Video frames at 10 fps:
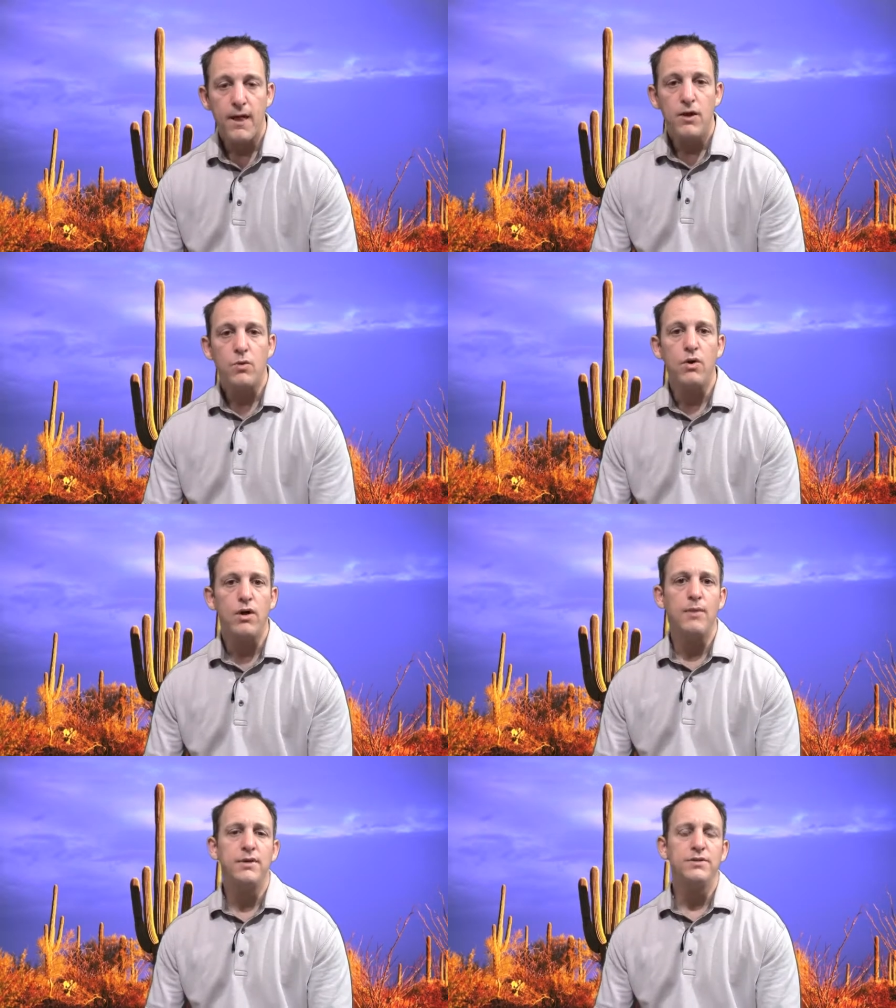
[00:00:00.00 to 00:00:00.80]
Well,
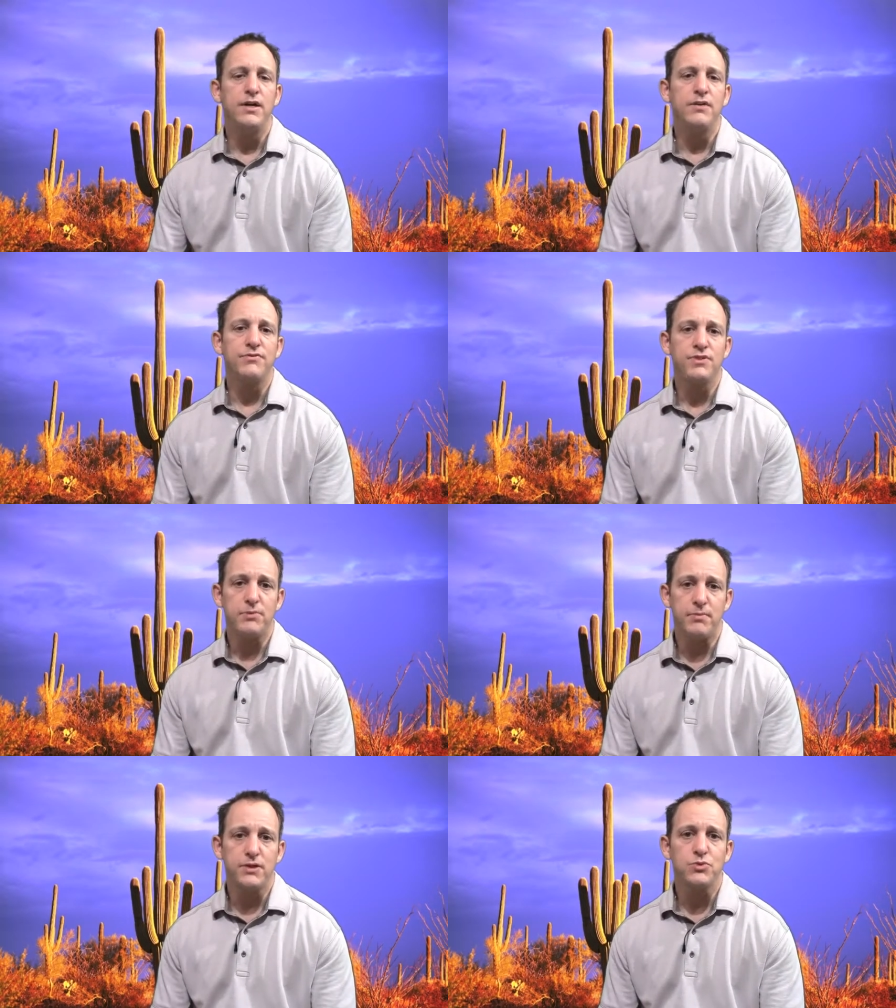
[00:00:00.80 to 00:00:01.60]
I'm going to tell you some of
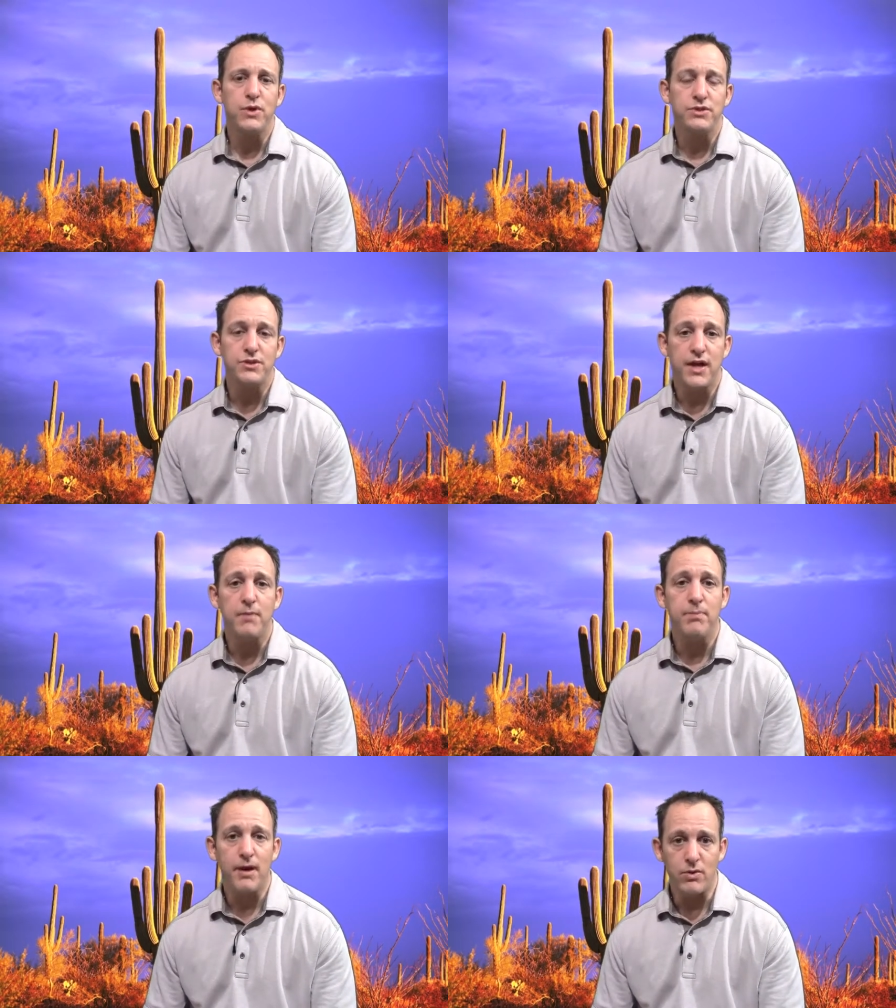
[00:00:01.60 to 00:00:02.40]
the best ways to
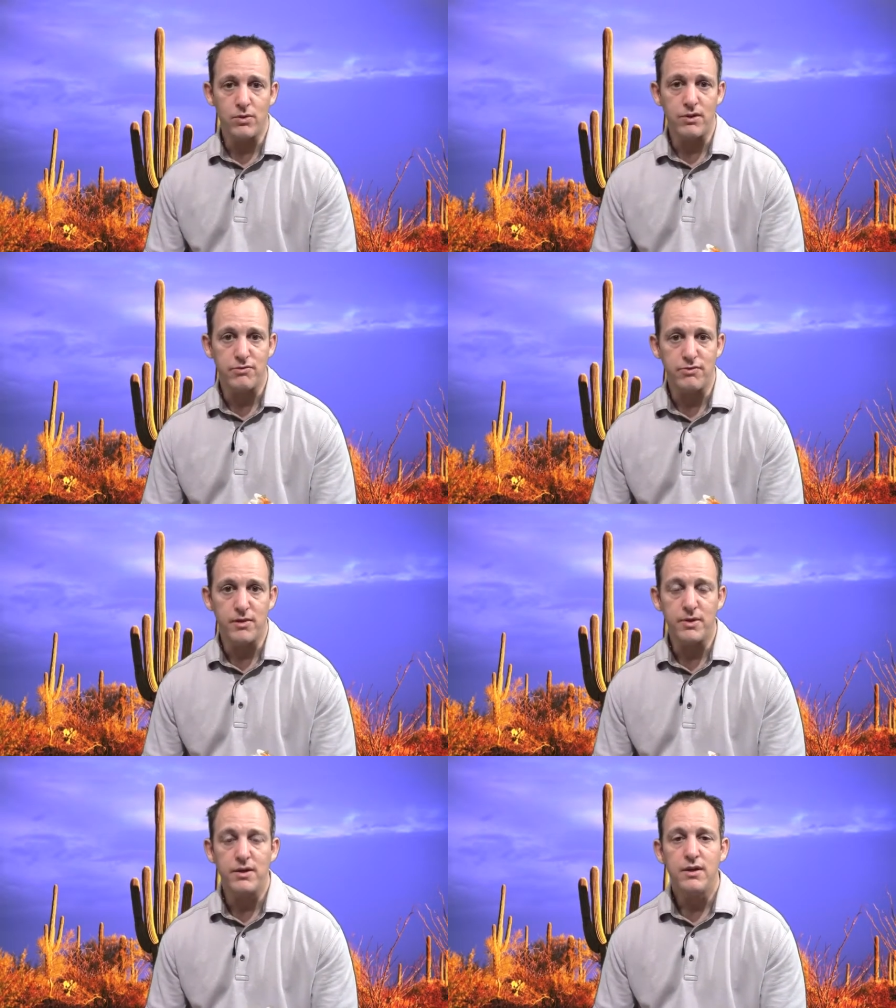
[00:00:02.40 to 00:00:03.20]
get pain relief
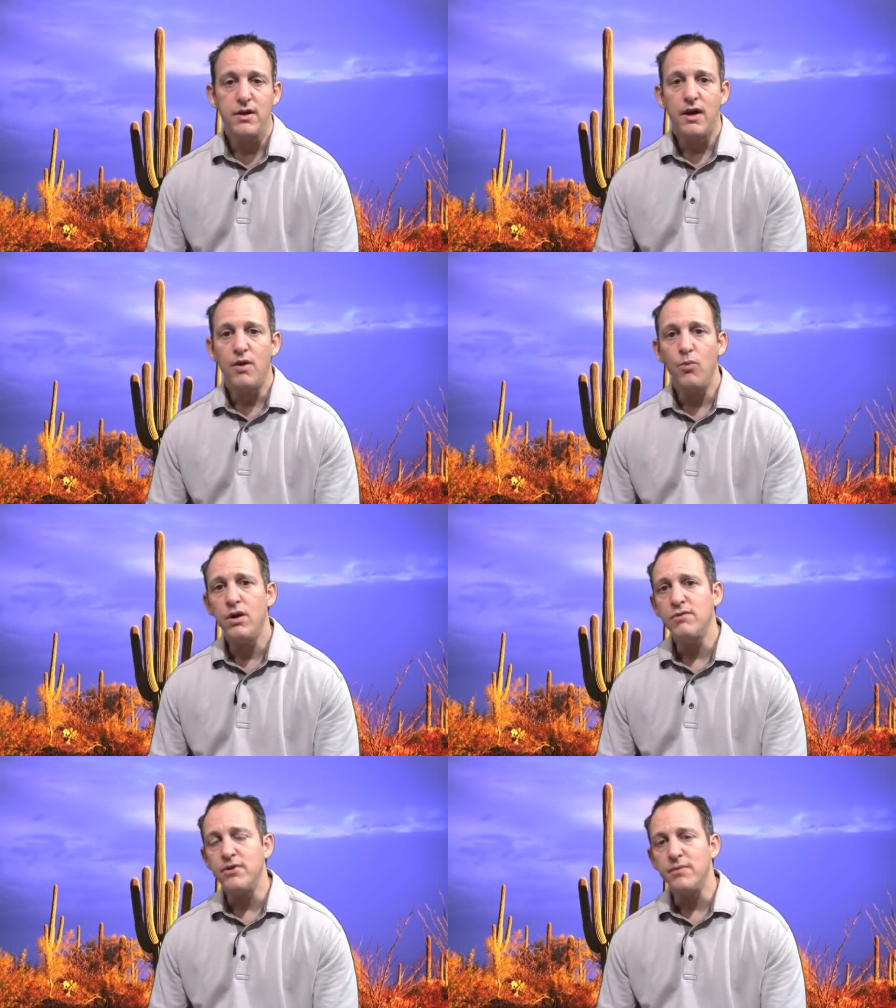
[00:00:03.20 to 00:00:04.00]
from it, and
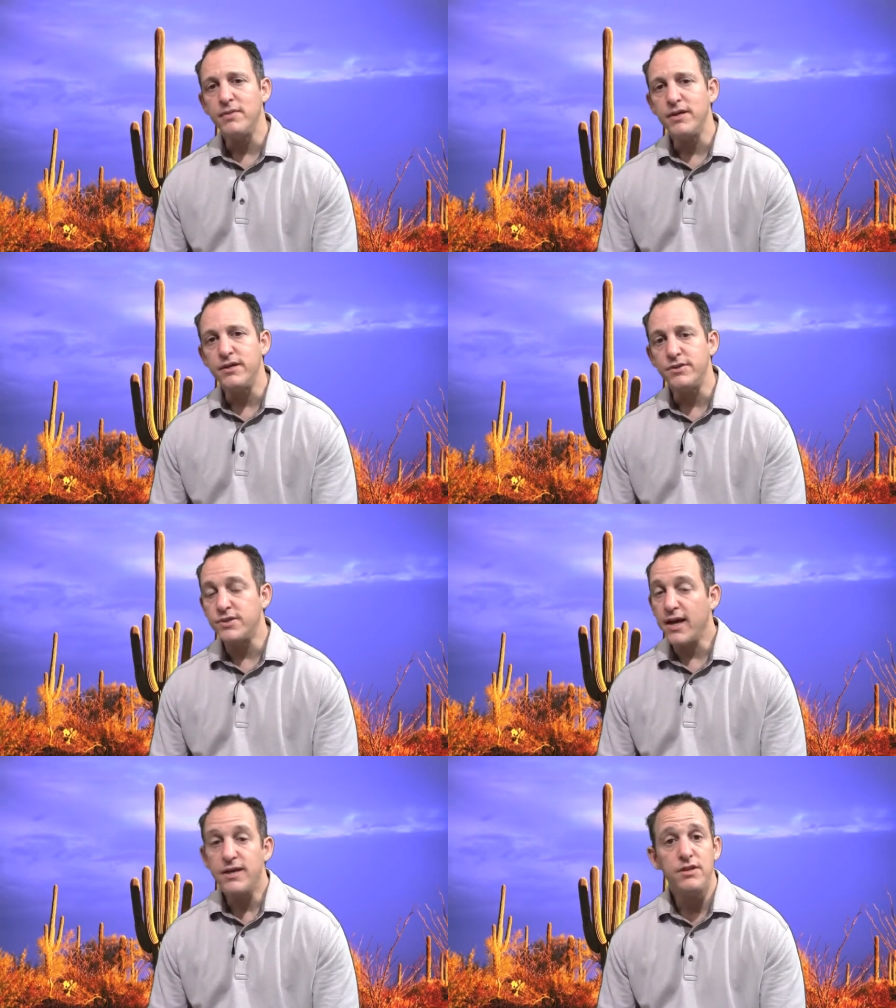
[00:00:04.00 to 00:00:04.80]
one of them is
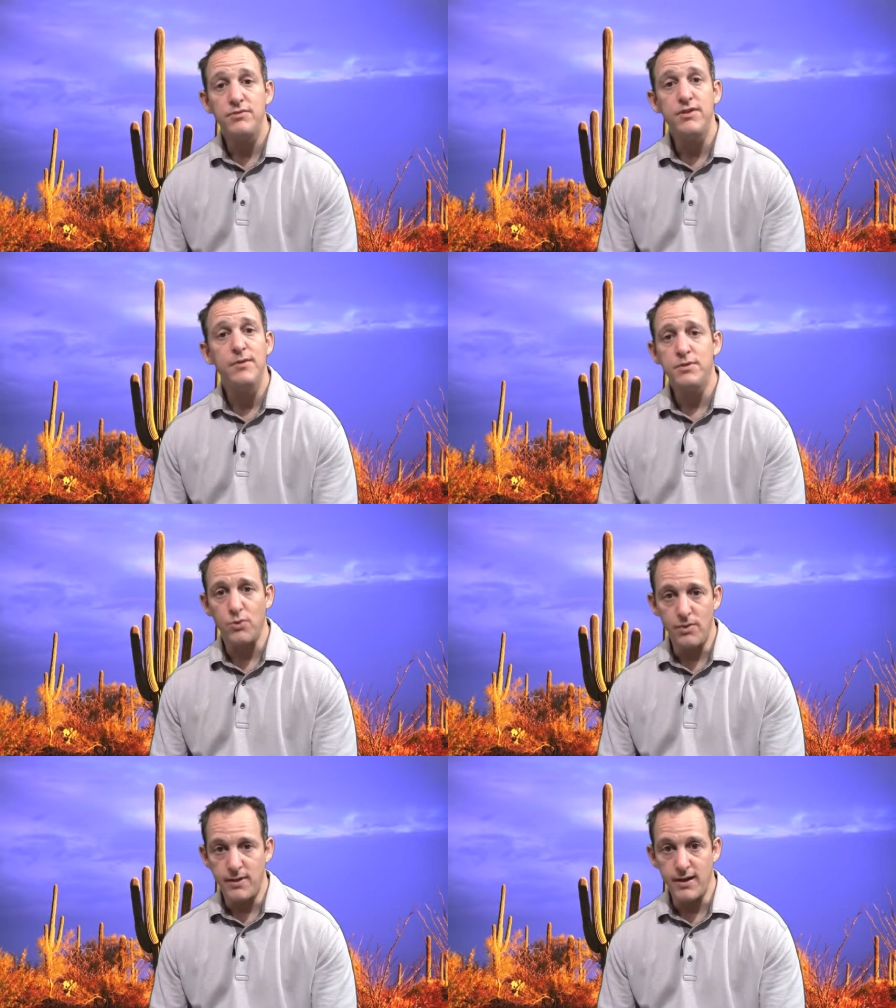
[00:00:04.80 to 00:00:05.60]

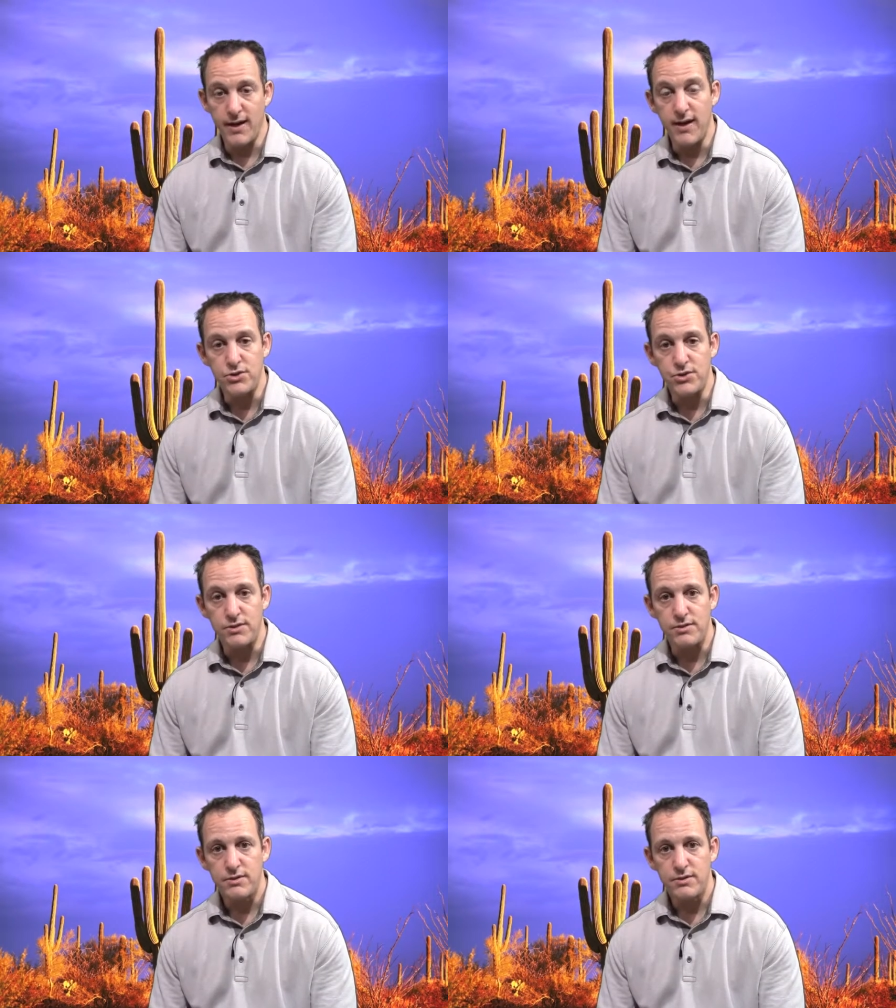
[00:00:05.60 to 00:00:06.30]
anti-inflammatory medication.